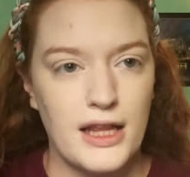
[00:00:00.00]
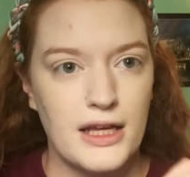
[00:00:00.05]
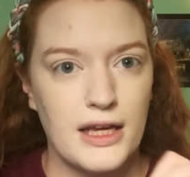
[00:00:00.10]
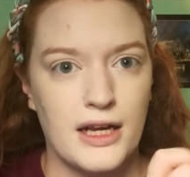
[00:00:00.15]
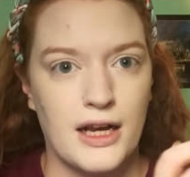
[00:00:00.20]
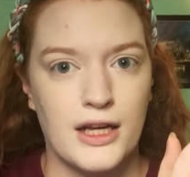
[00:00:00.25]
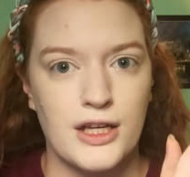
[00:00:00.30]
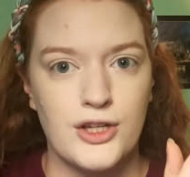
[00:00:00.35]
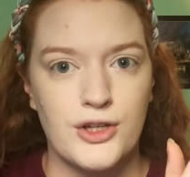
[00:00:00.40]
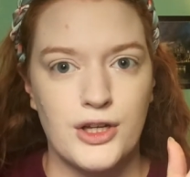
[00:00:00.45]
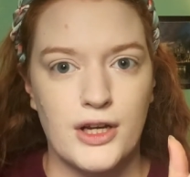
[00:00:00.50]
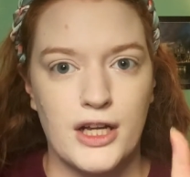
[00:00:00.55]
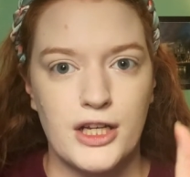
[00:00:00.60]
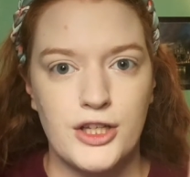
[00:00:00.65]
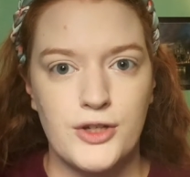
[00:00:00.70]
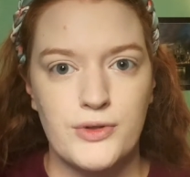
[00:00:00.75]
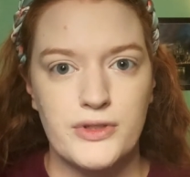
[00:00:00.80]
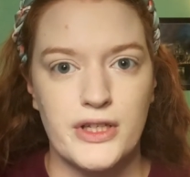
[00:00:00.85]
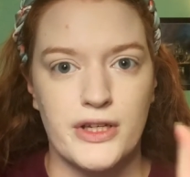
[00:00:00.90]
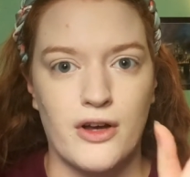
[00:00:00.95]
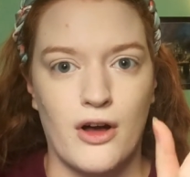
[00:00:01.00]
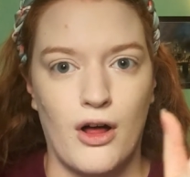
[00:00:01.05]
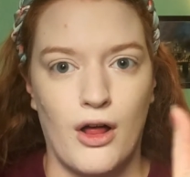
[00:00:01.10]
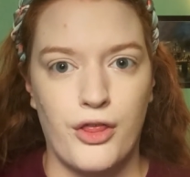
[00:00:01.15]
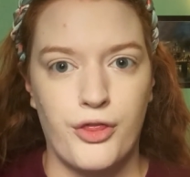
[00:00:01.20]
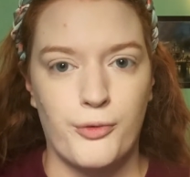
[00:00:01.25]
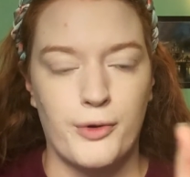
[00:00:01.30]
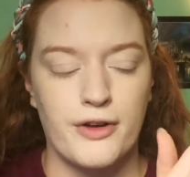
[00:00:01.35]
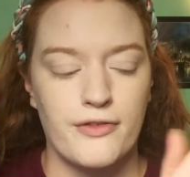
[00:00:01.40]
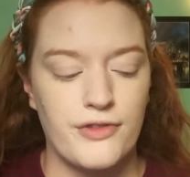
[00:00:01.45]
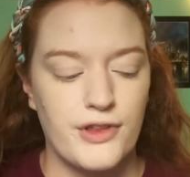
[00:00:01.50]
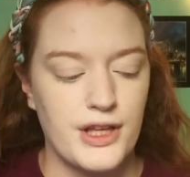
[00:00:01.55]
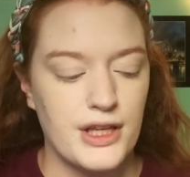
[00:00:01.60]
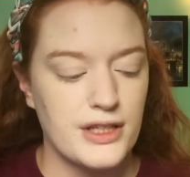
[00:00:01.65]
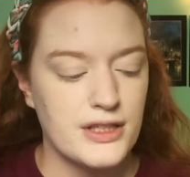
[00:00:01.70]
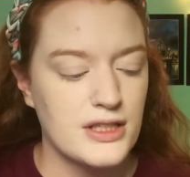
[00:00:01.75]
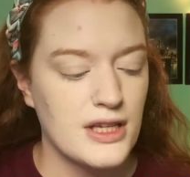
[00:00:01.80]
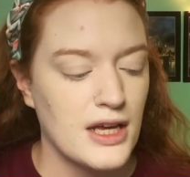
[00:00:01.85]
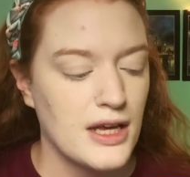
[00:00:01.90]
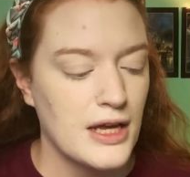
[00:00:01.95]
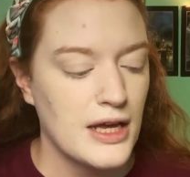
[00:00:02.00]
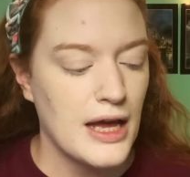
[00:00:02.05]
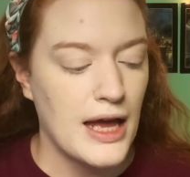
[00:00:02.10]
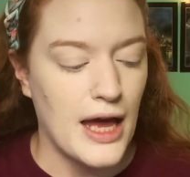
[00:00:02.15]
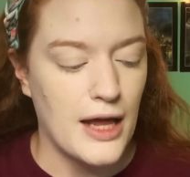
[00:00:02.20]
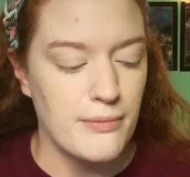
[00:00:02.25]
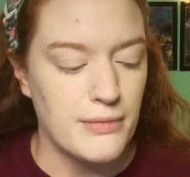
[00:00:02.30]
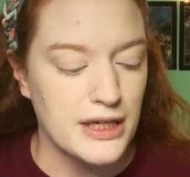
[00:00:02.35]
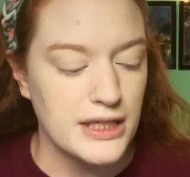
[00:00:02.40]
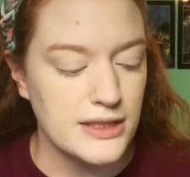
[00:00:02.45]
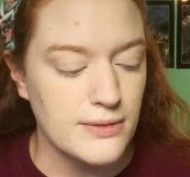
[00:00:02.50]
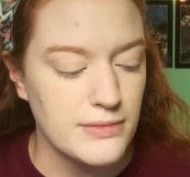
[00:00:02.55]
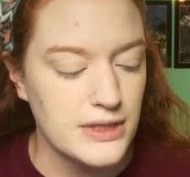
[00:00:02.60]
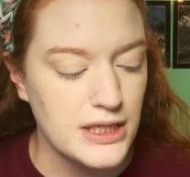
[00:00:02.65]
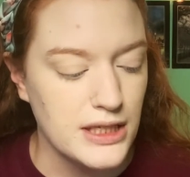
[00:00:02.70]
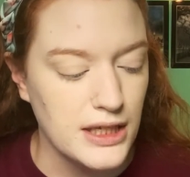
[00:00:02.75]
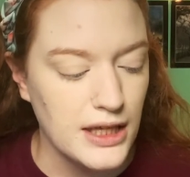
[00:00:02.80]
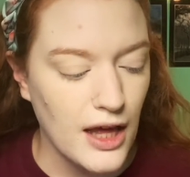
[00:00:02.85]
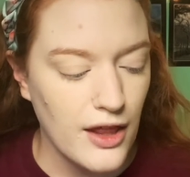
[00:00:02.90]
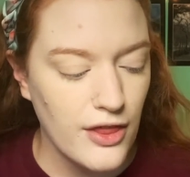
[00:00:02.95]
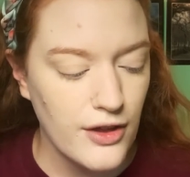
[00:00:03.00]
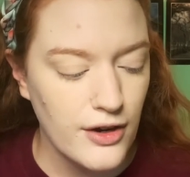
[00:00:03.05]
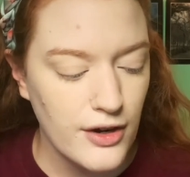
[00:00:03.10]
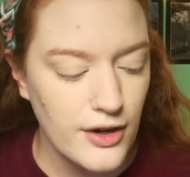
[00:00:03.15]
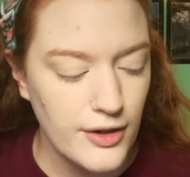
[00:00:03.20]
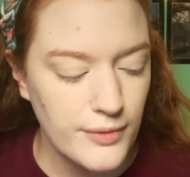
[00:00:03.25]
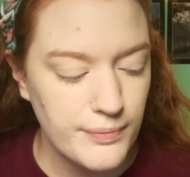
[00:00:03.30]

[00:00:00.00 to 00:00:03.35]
and I kind of use like all three of these and mix them together.